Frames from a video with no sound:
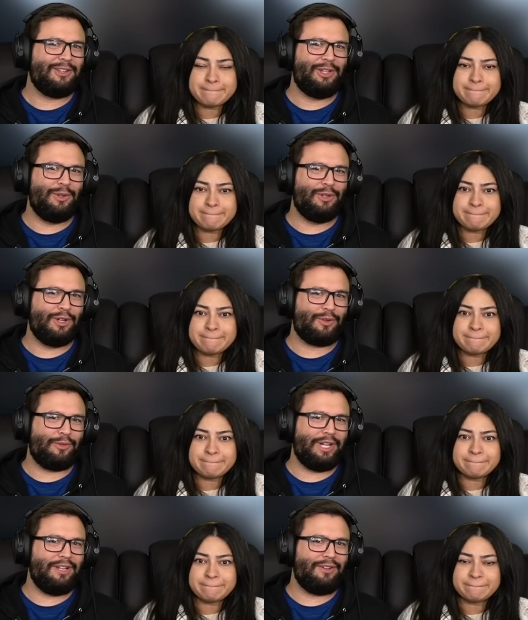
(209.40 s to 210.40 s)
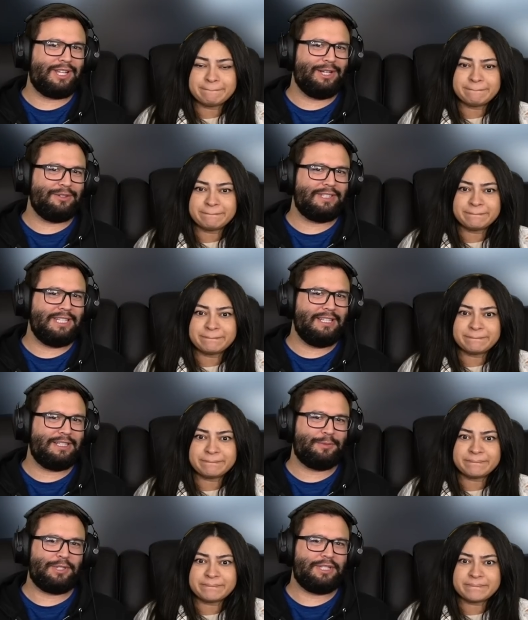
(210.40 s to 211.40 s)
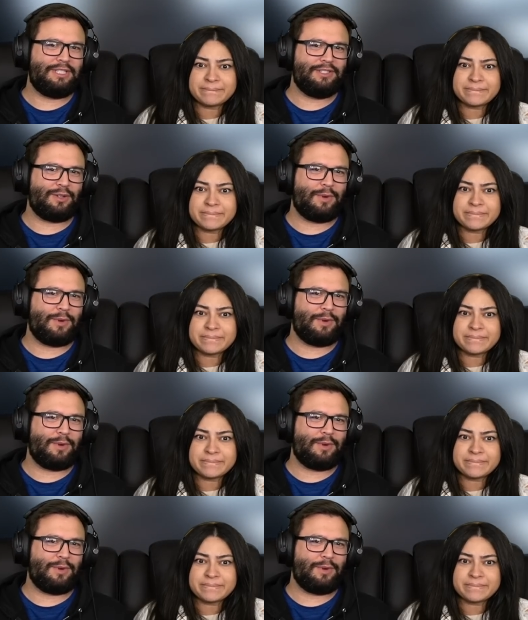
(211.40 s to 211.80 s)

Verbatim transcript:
Speaker 1: You look real guilty, especially since